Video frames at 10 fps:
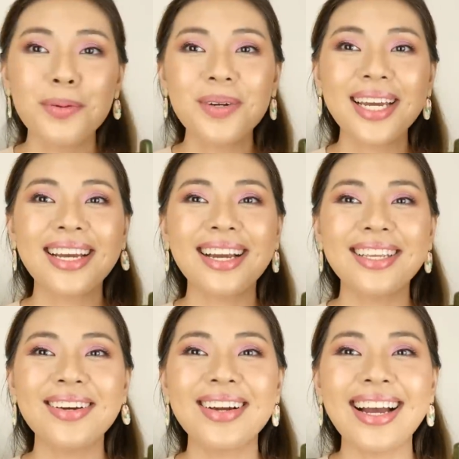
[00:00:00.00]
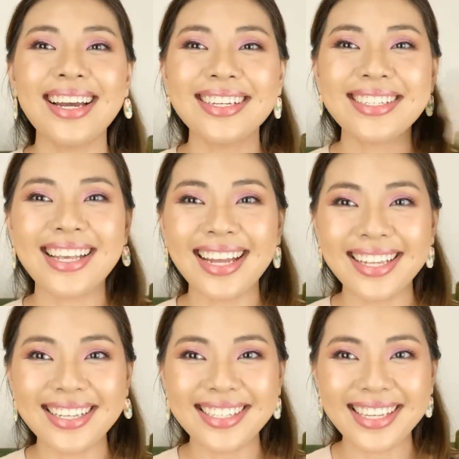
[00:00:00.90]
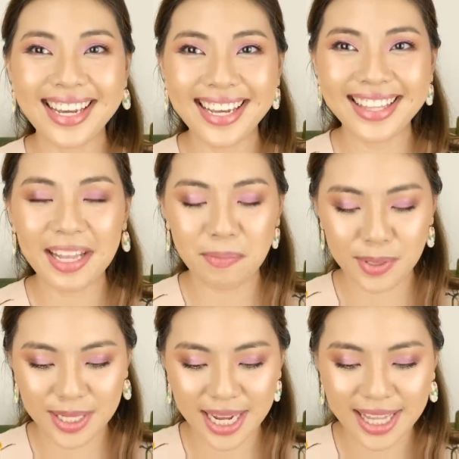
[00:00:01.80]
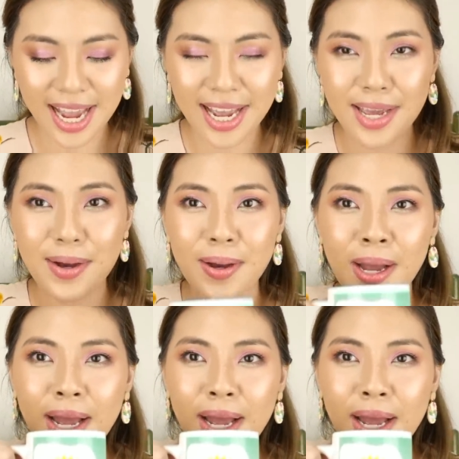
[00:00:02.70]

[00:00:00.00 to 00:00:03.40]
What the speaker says: my god, you guys, that is it! Tapos na tayo!